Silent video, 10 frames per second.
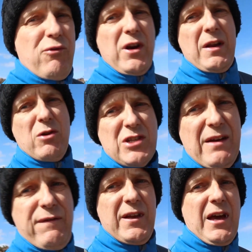Pretty much
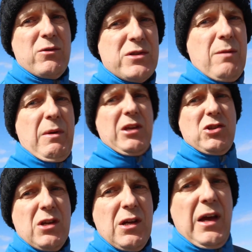anything goes at the
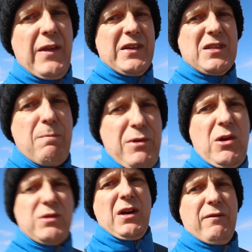beach, and that's the
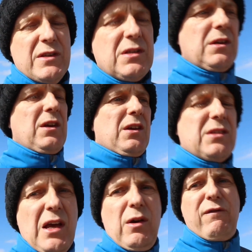beauty of it.
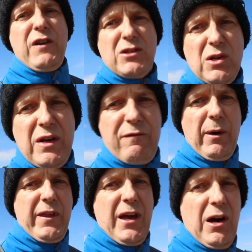So if you do live
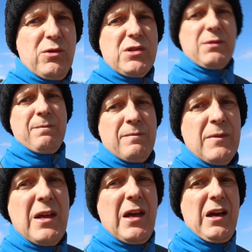by the coast,
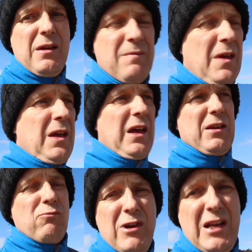
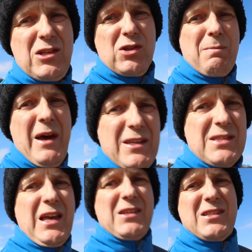it really does make
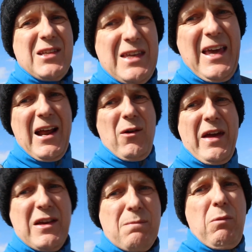sense to get out
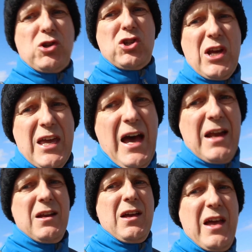there as much as you
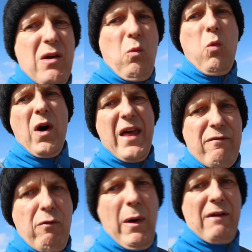can in
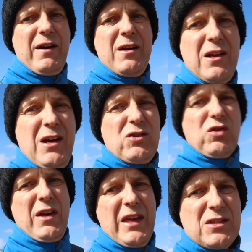whatever weather and
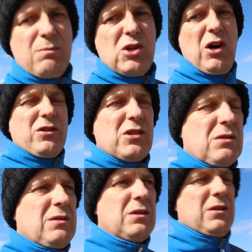try and get some shots.